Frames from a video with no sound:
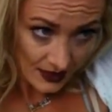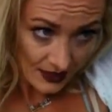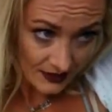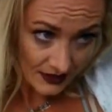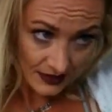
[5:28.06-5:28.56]

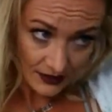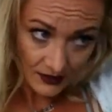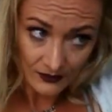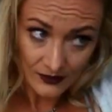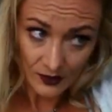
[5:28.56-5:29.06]
and take
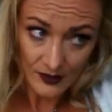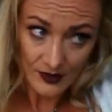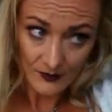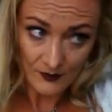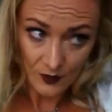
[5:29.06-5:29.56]
a little
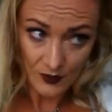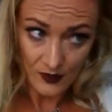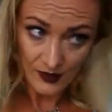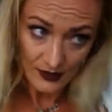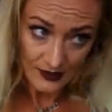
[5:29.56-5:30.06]
bit
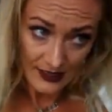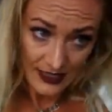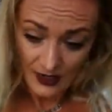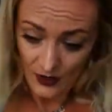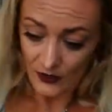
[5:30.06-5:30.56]
more
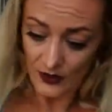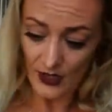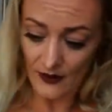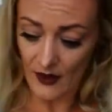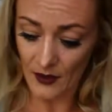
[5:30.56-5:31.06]
down
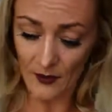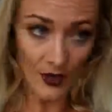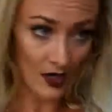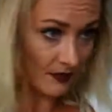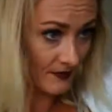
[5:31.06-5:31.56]
and then
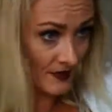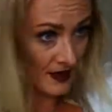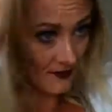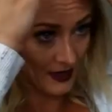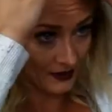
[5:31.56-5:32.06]
pop
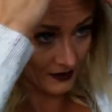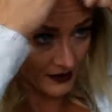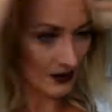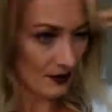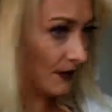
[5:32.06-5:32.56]
that back
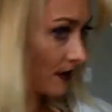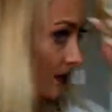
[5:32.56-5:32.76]
up.